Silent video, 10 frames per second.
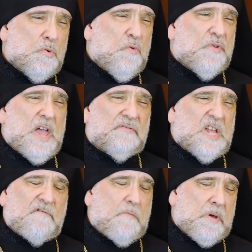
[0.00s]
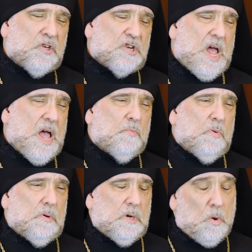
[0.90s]
move when I have to give up my
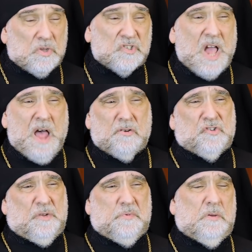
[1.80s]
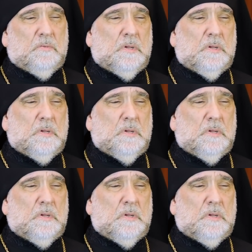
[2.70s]
job? You know, we'll scholarship you.